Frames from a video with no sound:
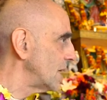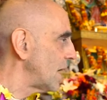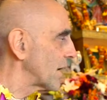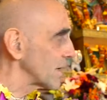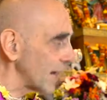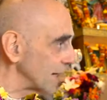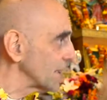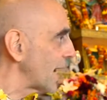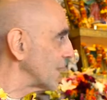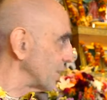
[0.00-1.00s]
on a
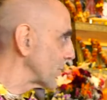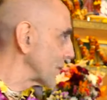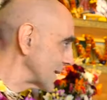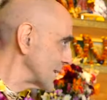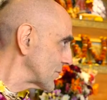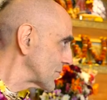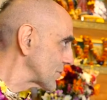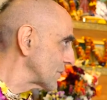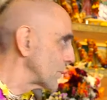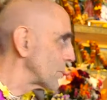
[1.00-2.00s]
99-year
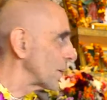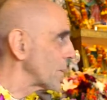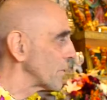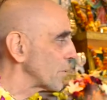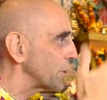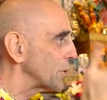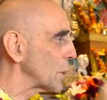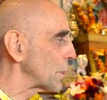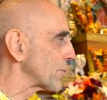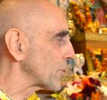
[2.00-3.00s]
lease, with
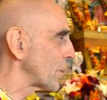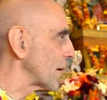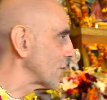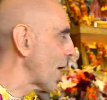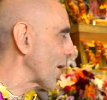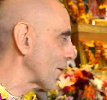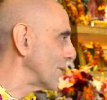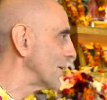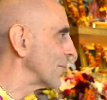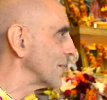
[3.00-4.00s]
renewable for $1
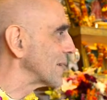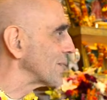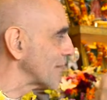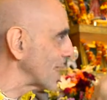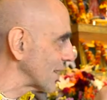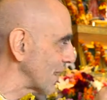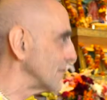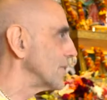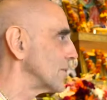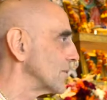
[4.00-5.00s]
at the end of
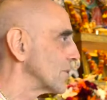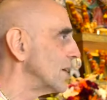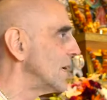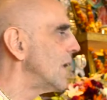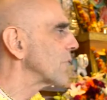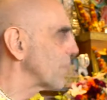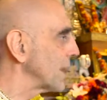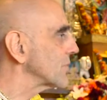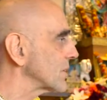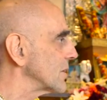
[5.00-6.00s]
99 years. So
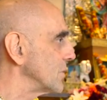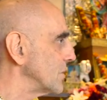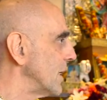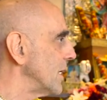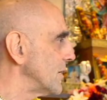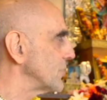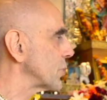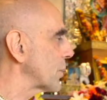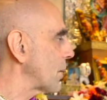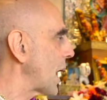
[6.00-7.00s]
basically, it's
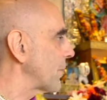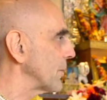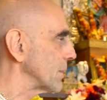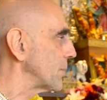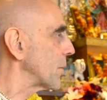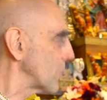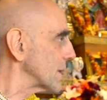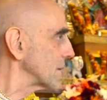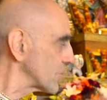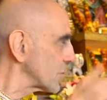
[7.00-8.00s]
your property, but
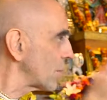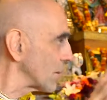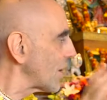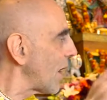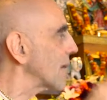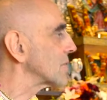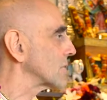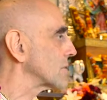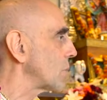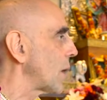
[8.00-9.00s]
really it still belongs
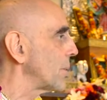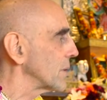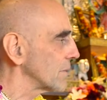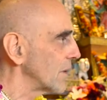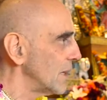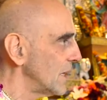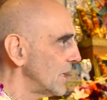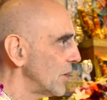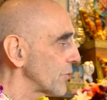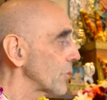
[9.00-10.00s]
to the cooperative.
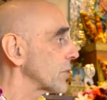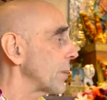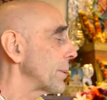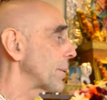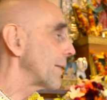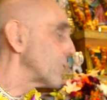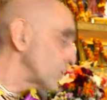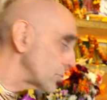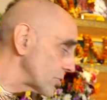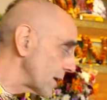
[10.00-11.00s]
So some people have
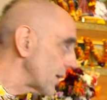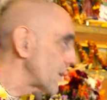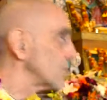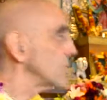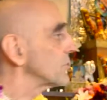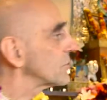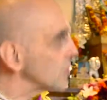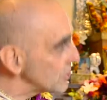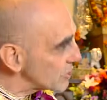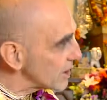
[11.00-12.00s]
2 shares,
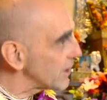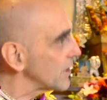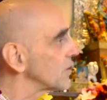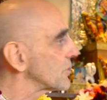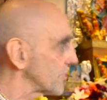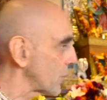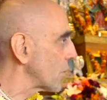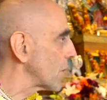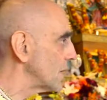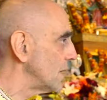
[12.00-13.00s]
3 shares,
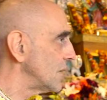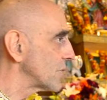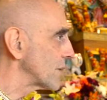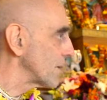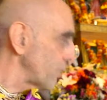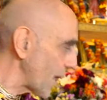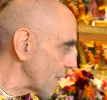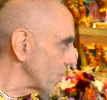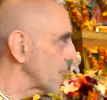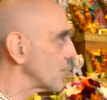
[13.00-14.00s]
4, so you have
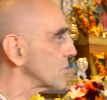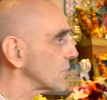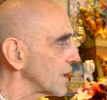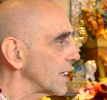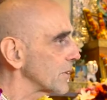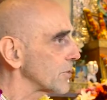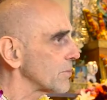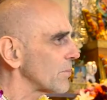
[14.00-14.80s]
5 acres, 10 acres.